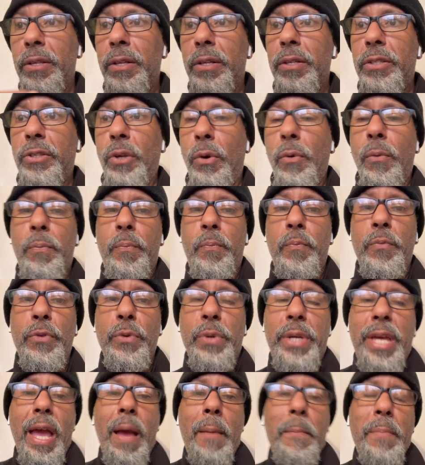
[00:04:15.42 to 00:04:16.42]
So you
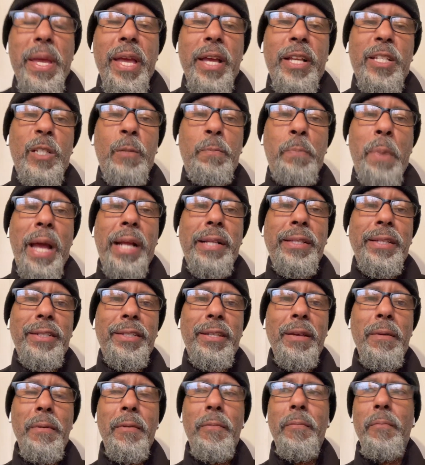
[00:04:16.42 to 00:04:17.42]
can't be expected
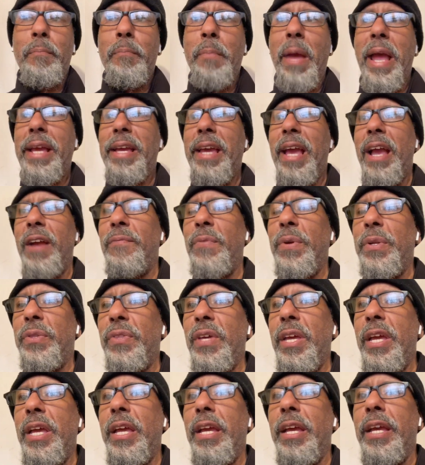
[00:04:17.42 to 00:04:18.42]
to make
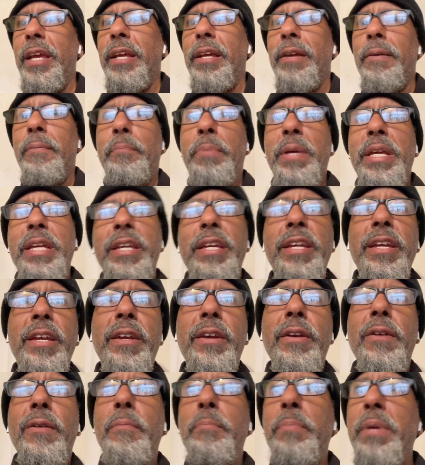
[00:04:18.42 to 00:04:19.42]
everything and be
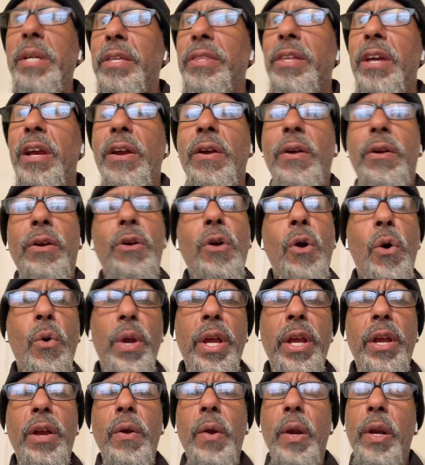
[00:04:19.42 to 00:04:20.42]
here and be there and go
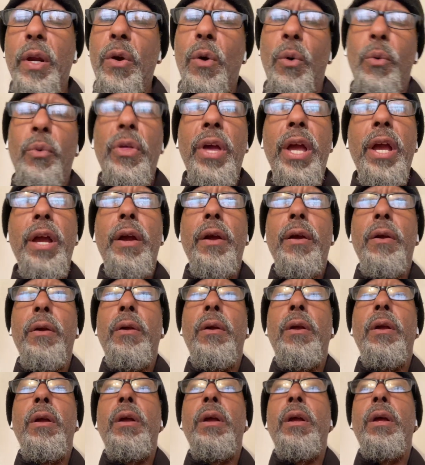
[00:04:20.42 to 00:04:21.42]
here and go
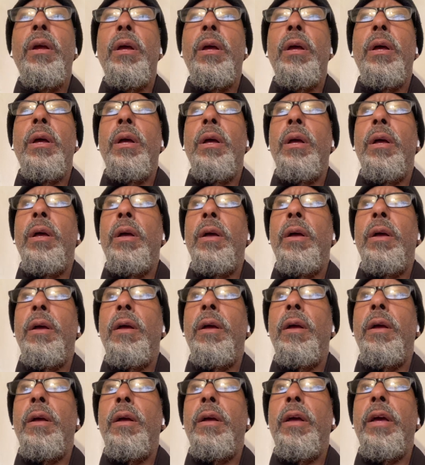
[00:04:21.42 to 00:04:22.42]
there.
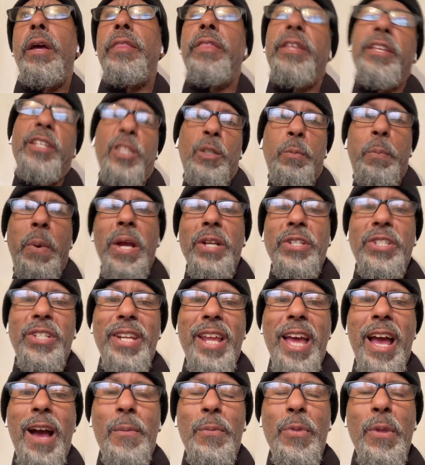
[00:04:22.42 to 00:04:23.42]
And then especially
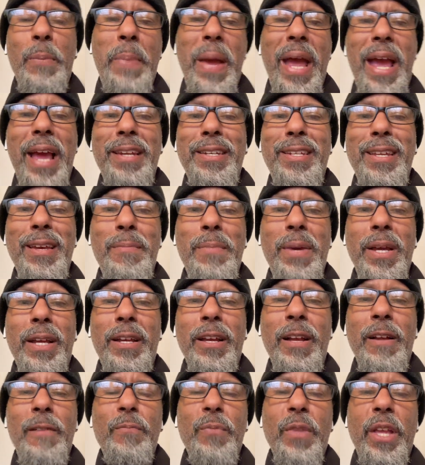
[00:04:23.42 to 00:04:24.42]
now with the
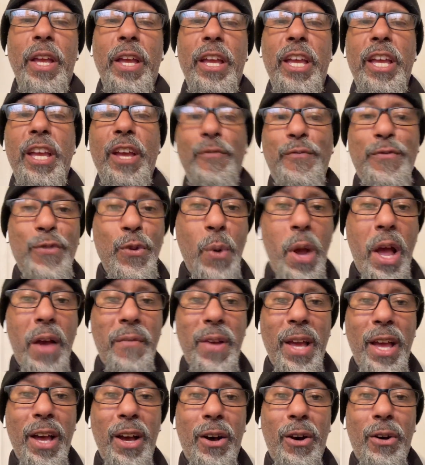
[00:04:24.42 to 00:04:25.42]
pandemic, if you have
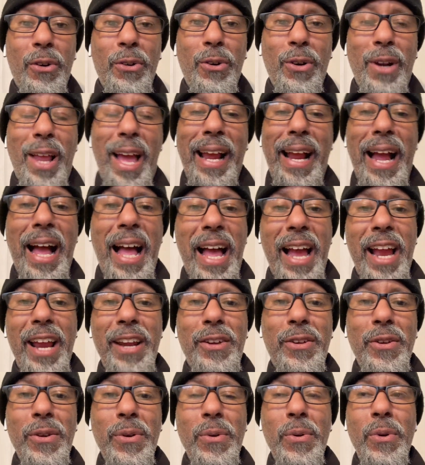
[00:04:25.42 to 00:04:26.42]
an elder like I
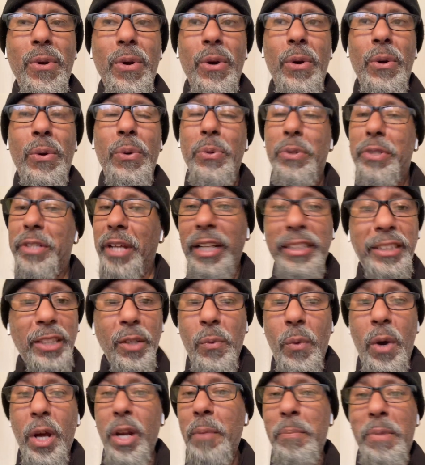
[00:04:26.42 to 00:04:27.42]
do who doesn't
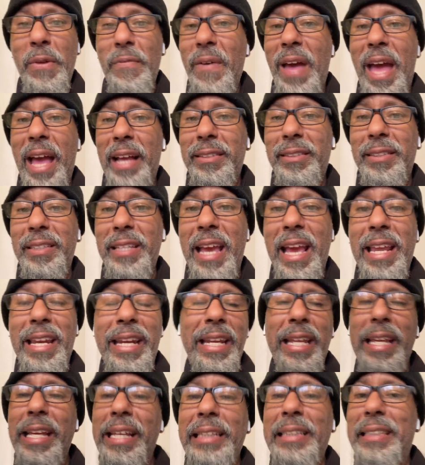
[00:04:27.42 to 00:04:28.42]
want to be vaccinated,
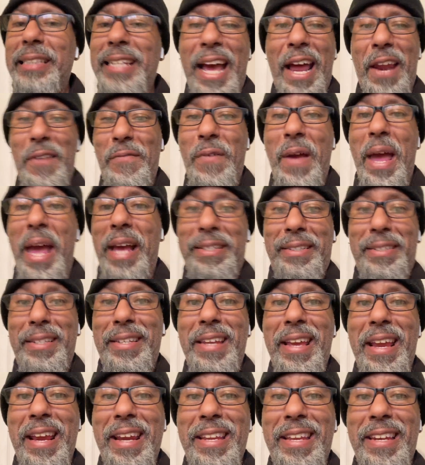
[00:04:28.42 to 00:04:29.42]
is not
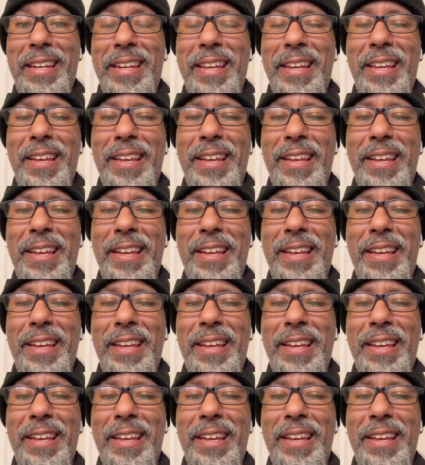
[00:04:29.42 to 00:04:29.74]
vaccinated,